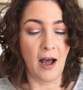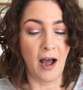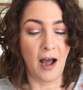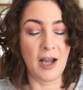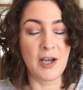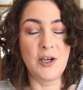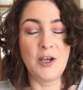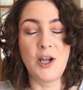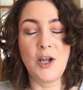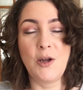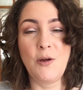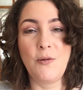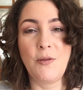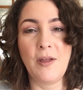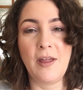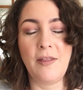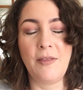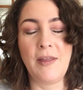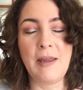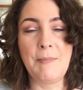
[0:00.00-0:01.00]
I knew
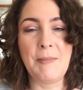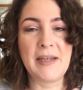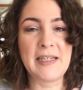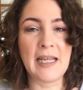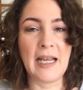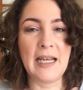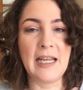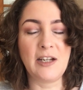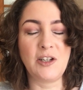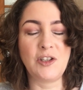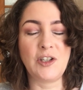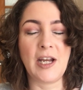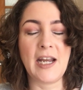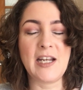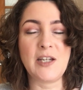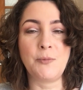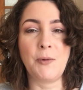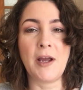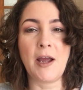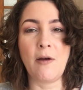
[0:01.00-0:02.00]
that the metallic
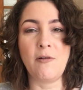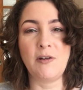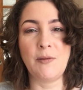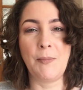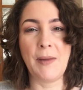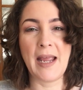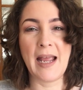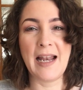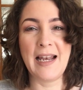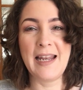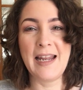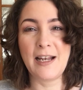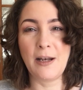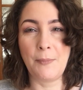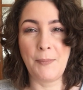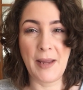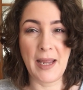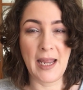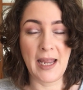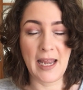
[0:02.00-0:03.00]
shades were going to be a little
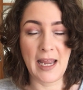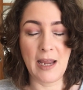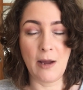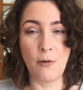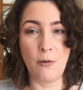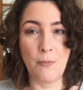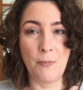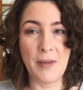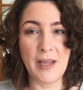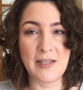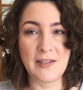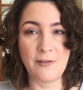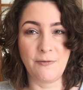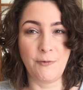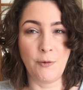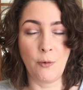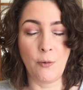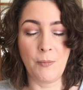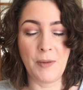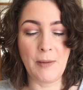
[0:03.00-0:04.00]
bit hit or miss
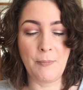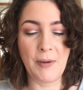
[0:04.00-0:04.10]
for me,